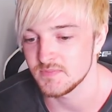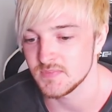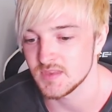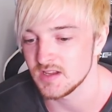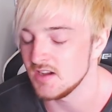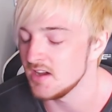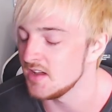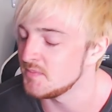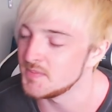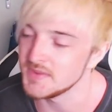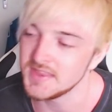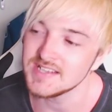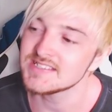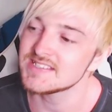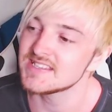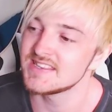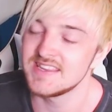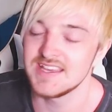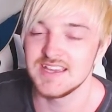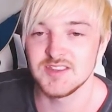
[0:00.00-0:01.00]
oh, but that's
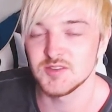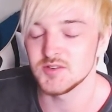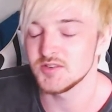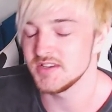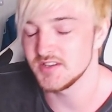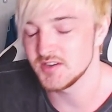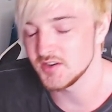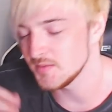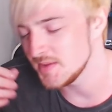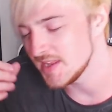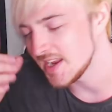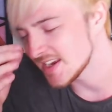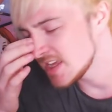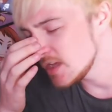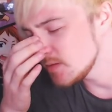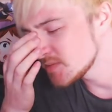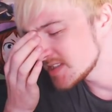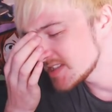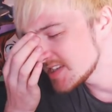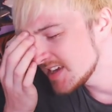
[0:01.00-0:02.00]
the thing though, you know what I mean? I
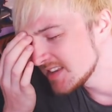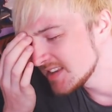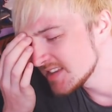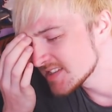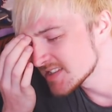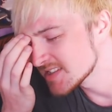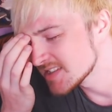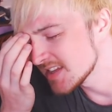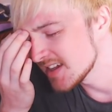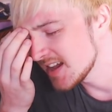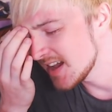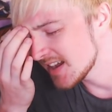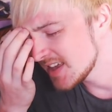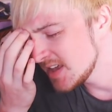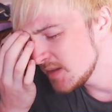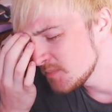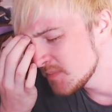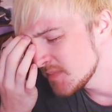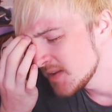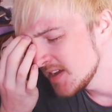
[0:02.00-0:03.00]
keep saying this, is like, I
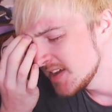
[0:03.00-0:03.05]
keep,